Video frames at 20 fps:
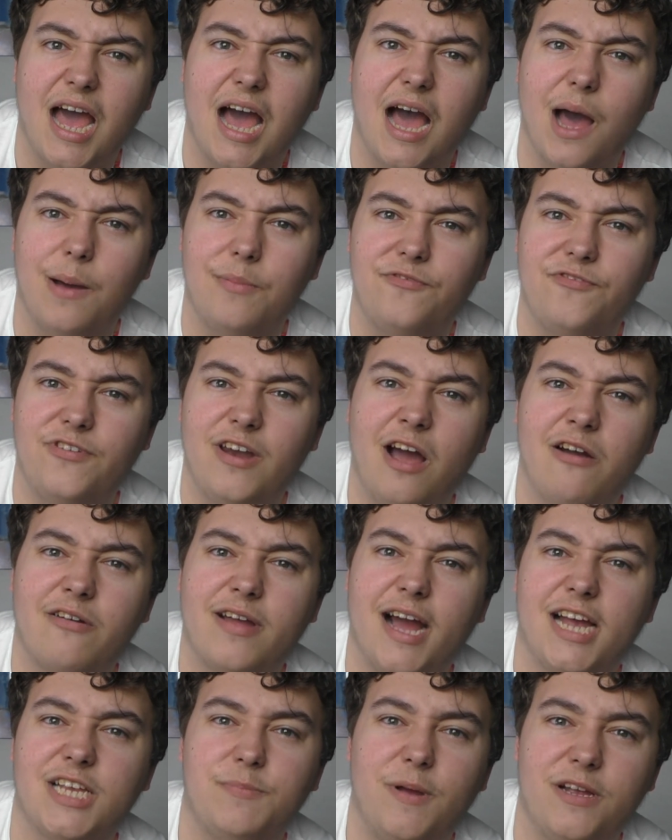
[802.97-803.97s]
Uh, but for now,
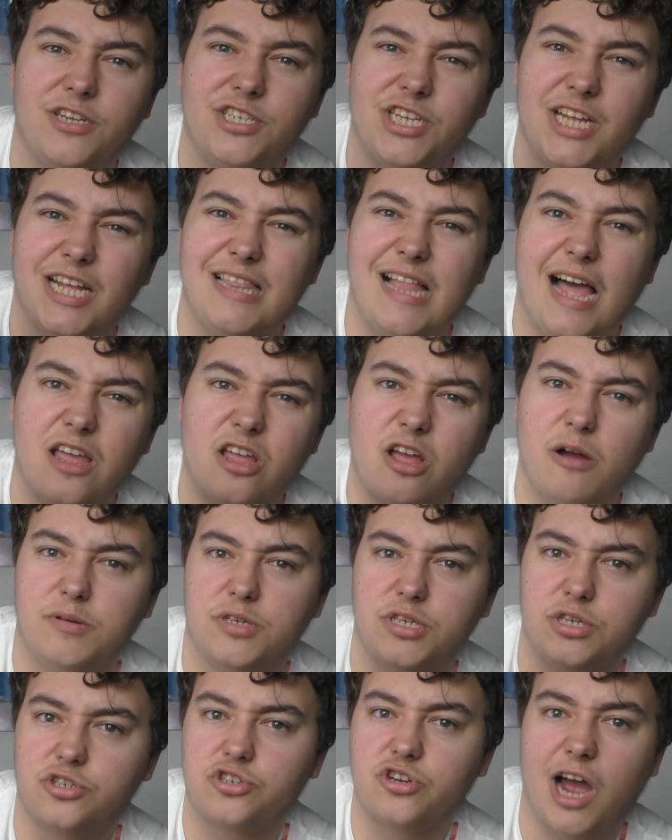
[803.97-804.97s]
guys, make sure you like,
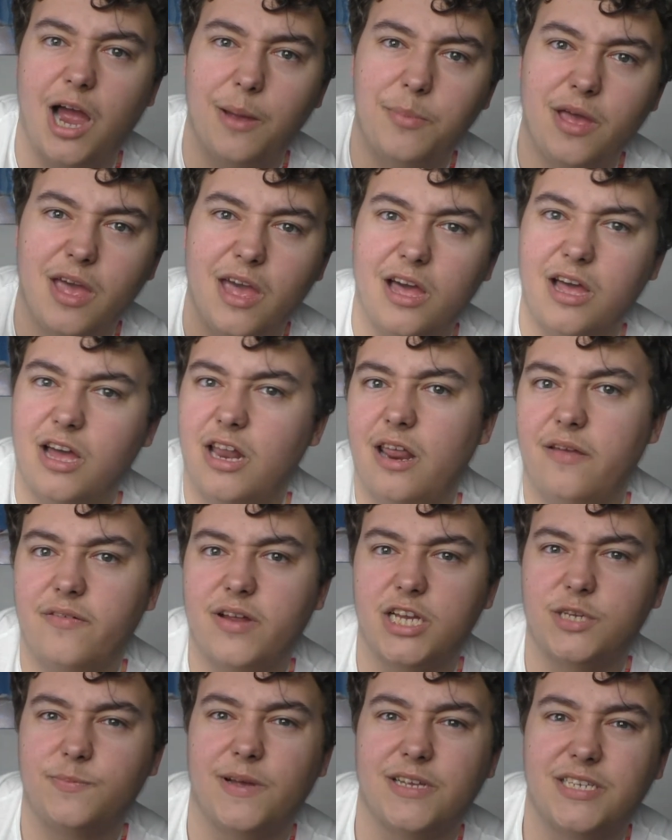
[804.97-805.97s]
comment, subscribe, click the
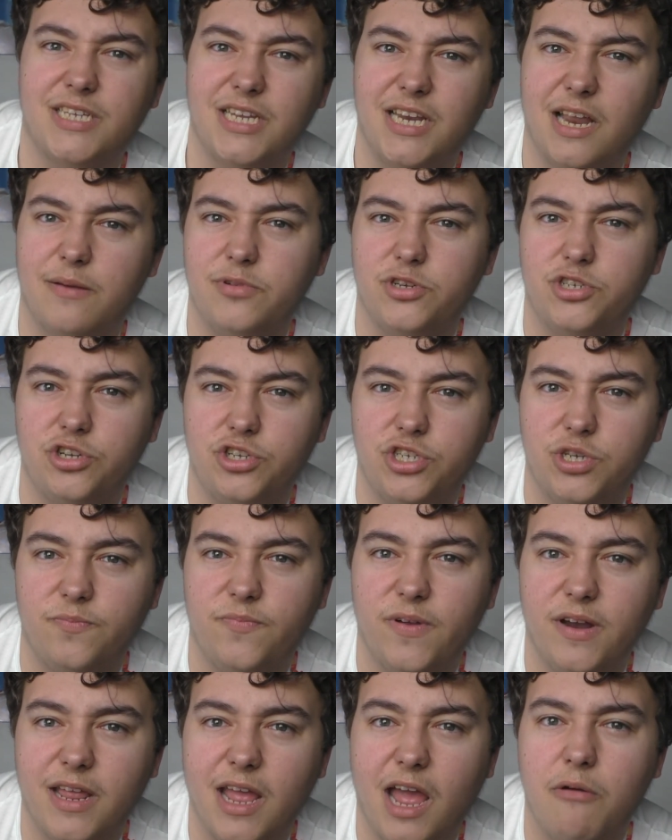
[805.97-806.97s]
notification bell so you never miss a YouTube
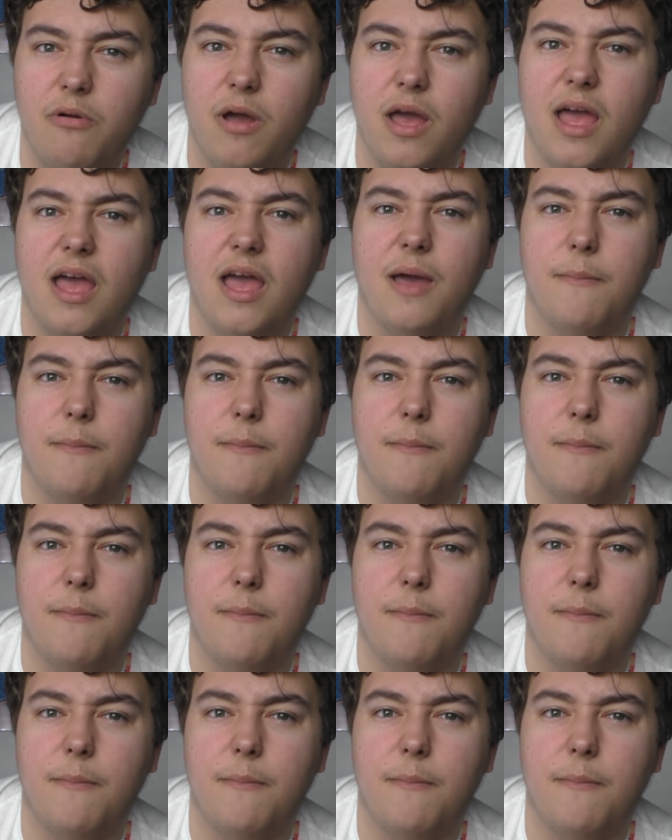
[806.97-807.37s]
video.